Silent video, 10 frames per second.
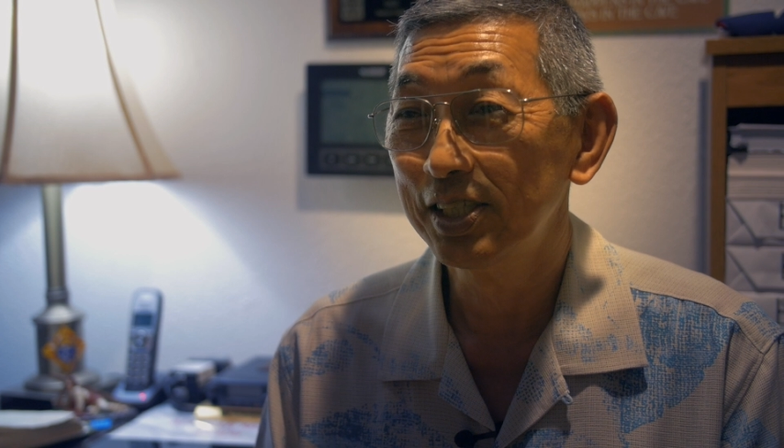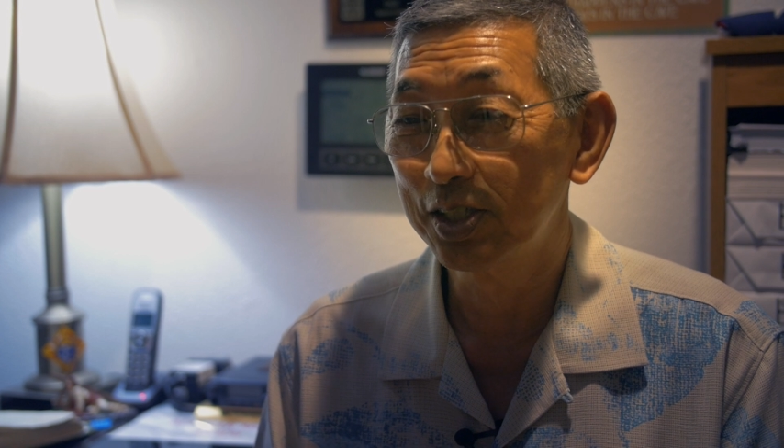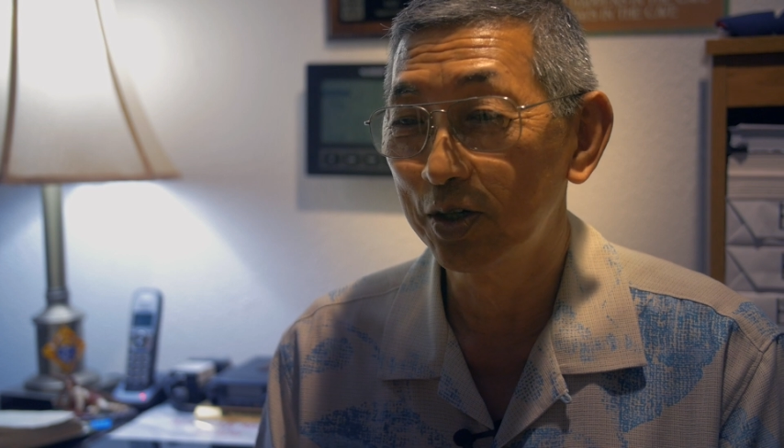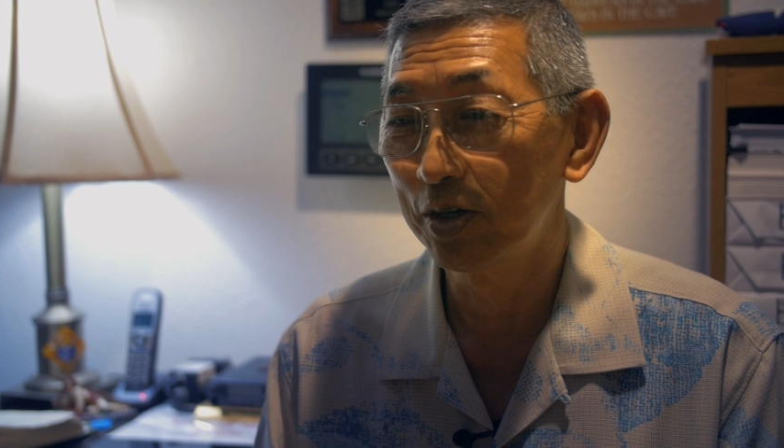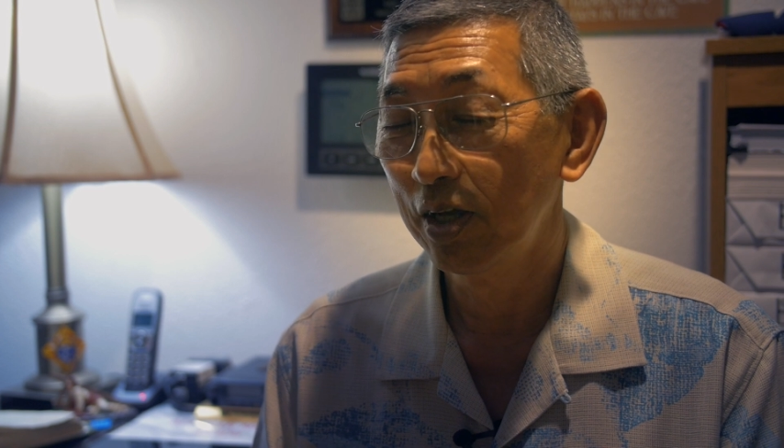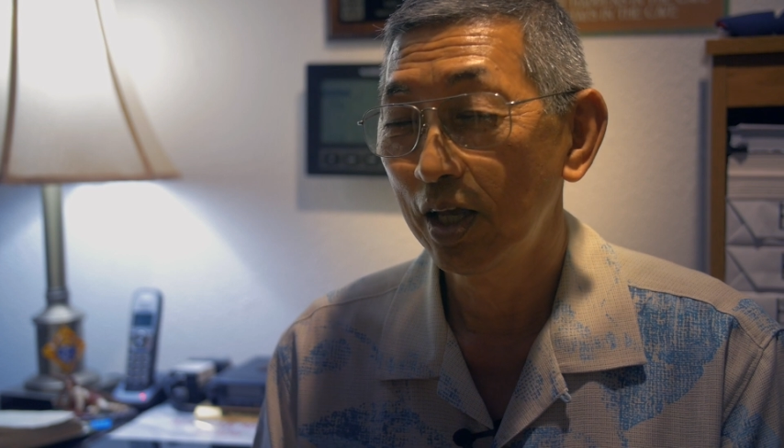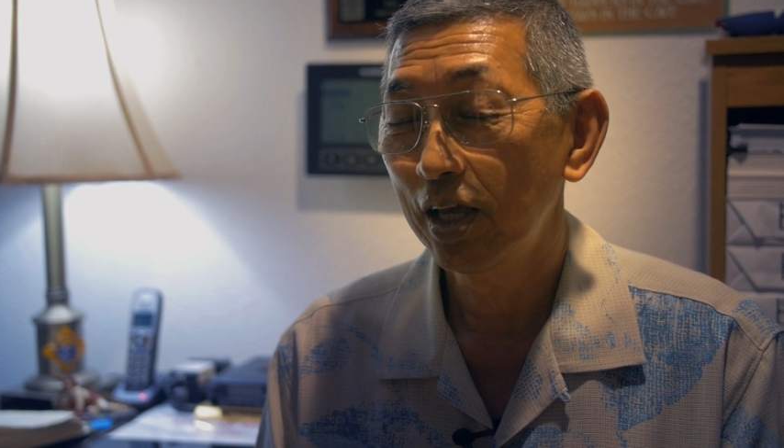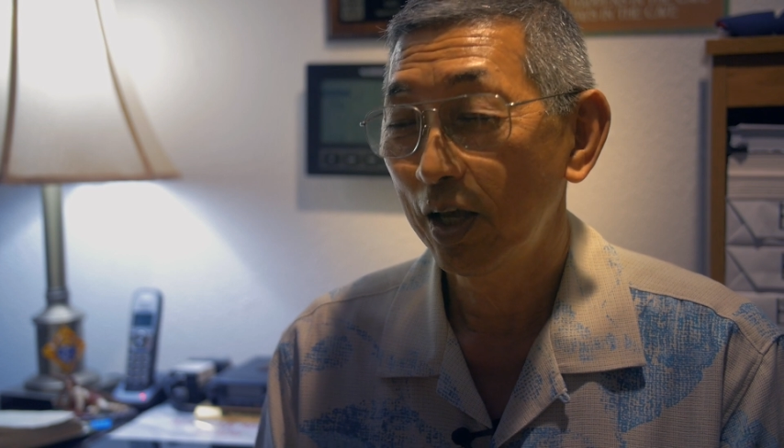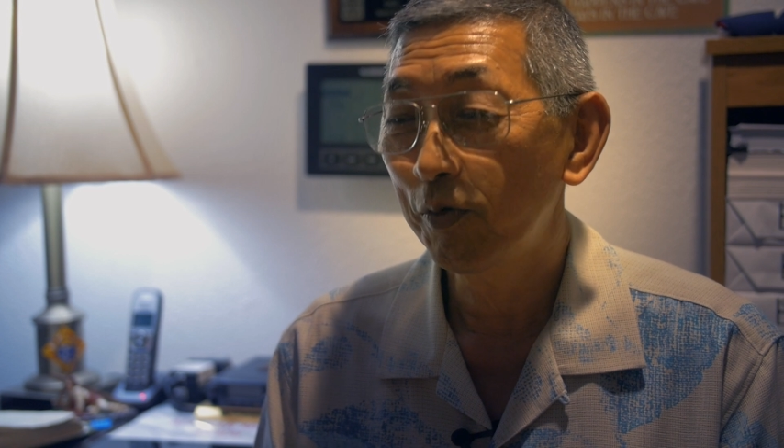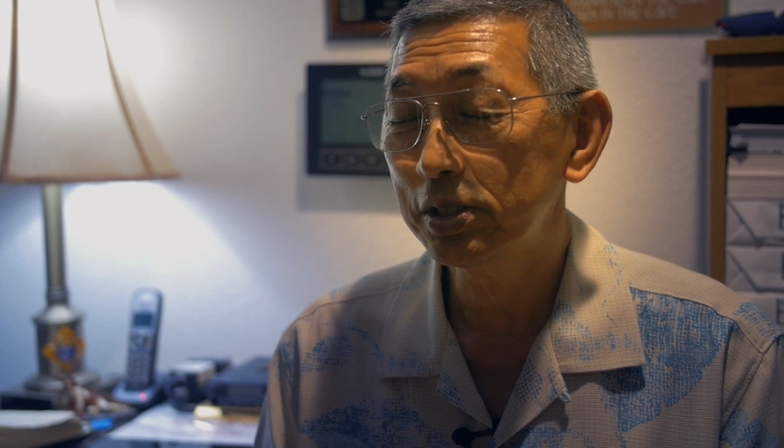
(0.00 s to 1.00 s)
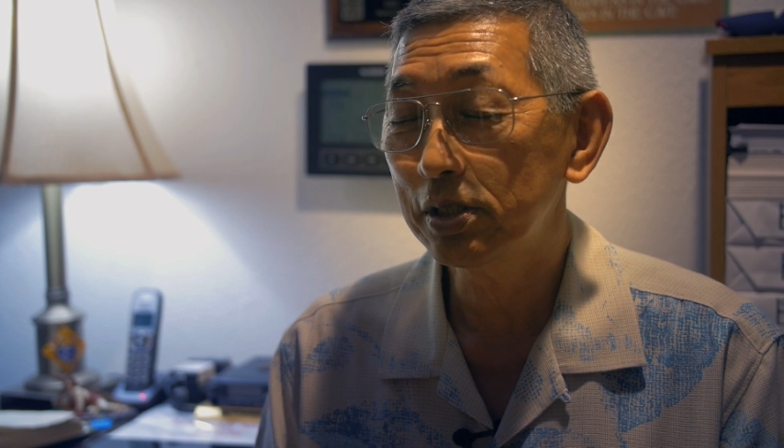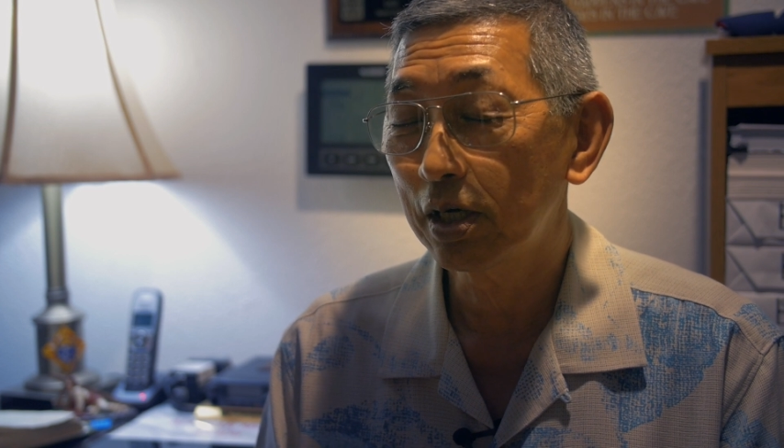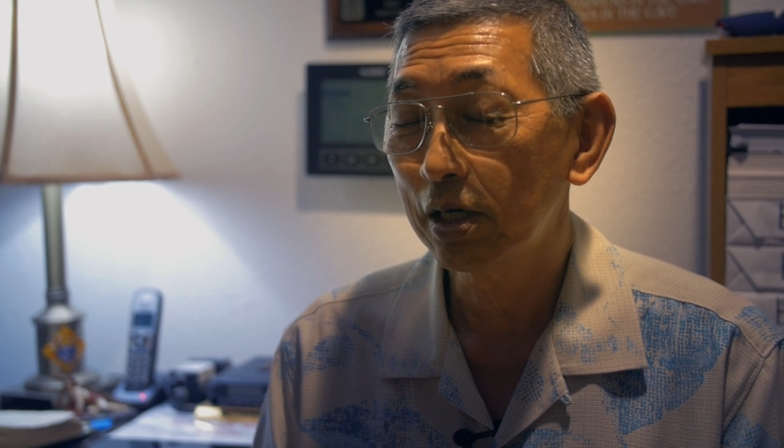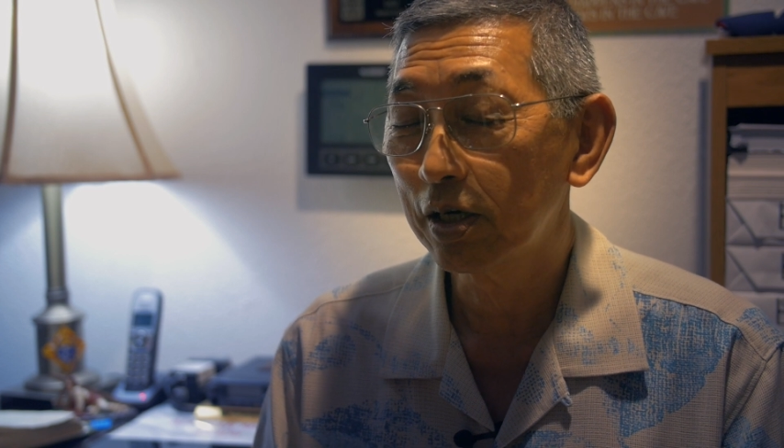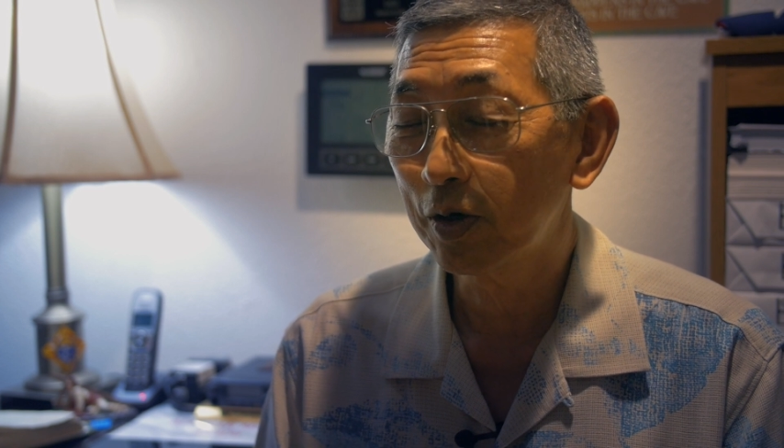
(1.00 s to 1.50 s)
So it was
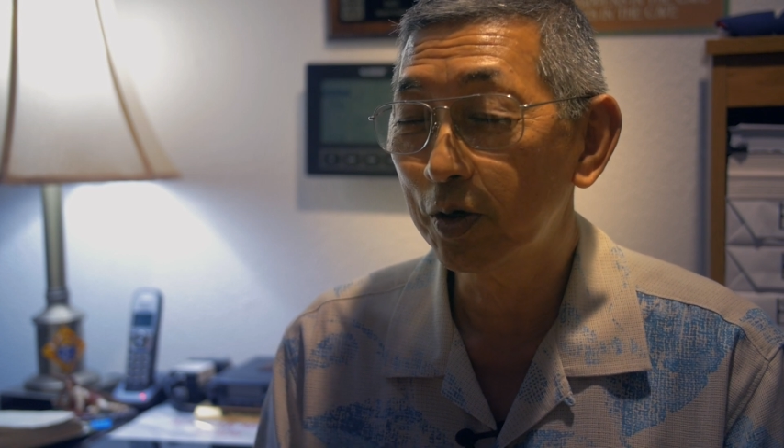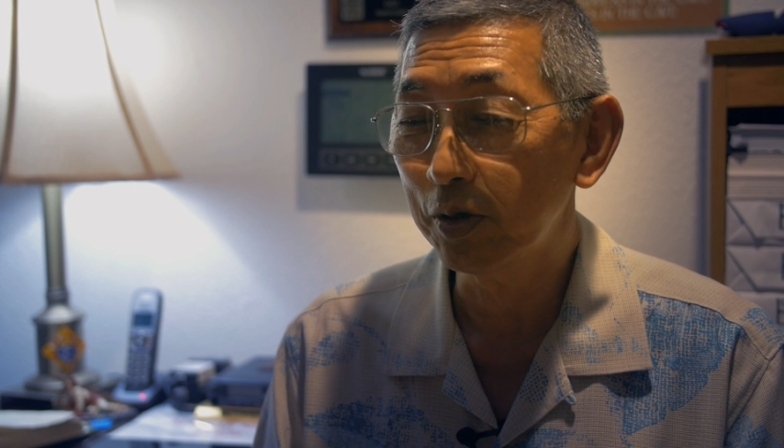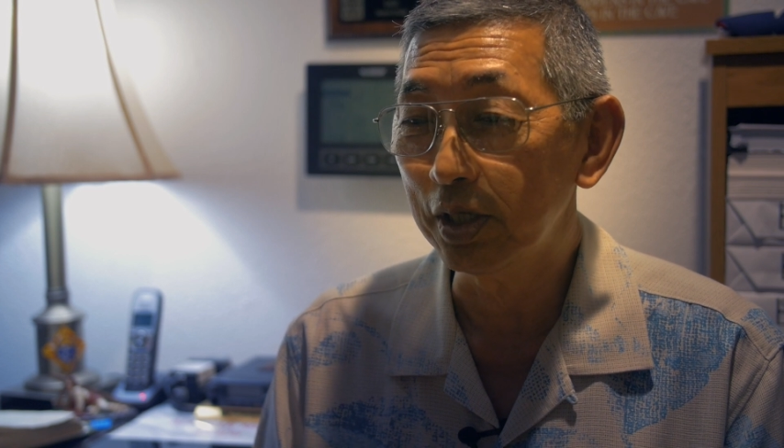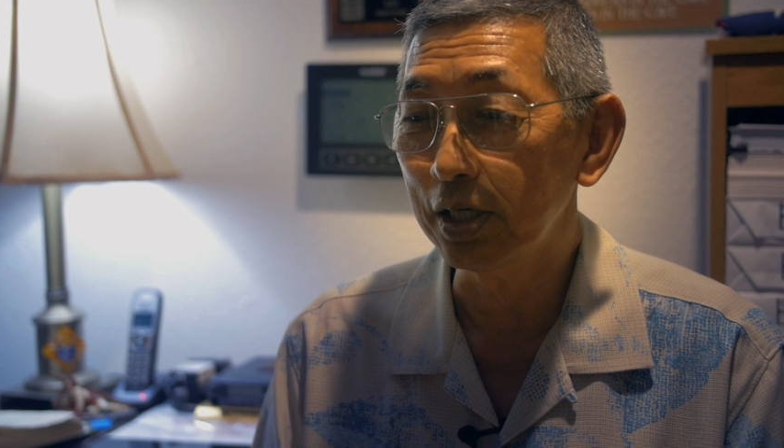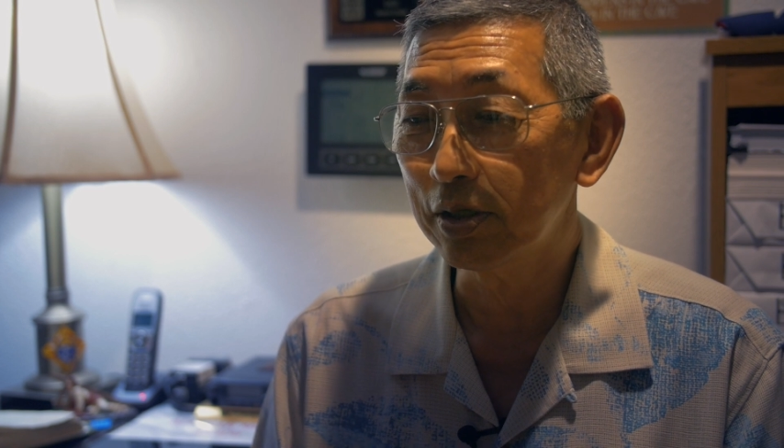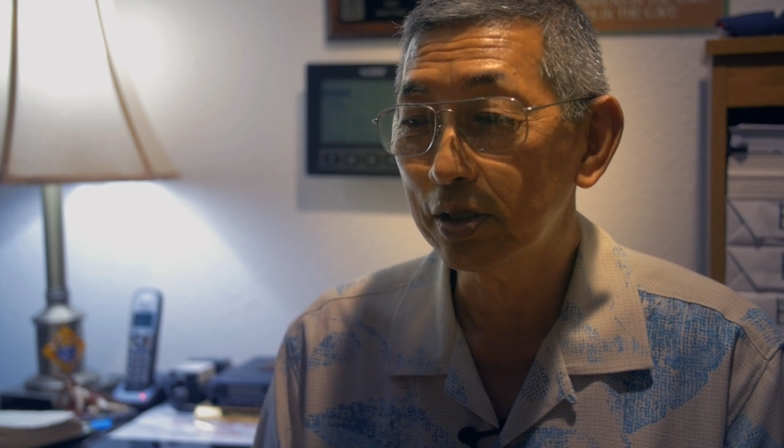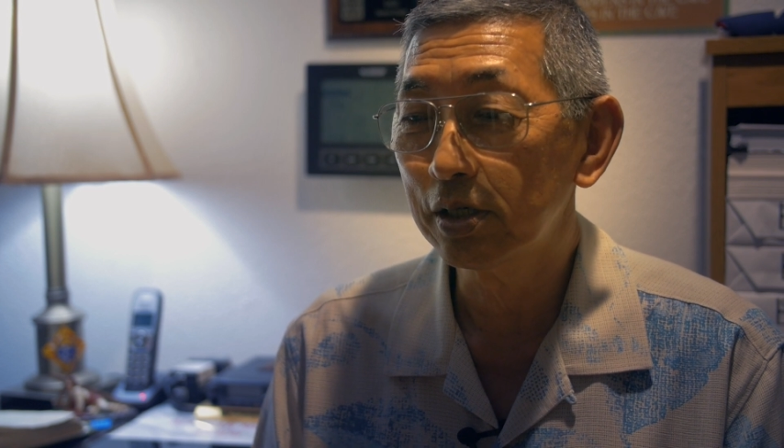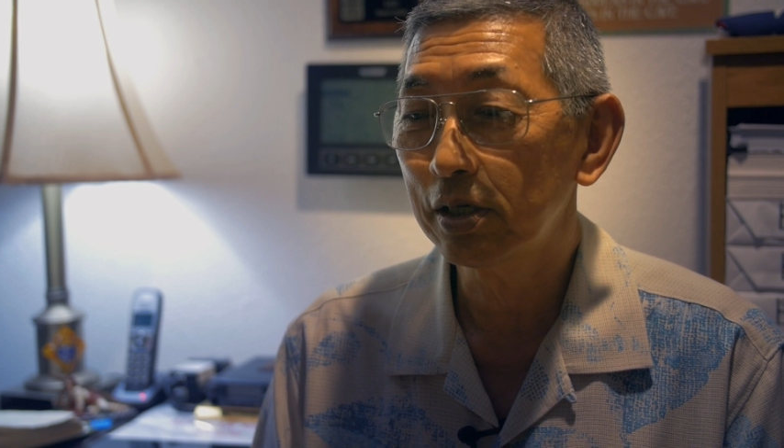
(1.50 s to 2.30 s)
a good deal.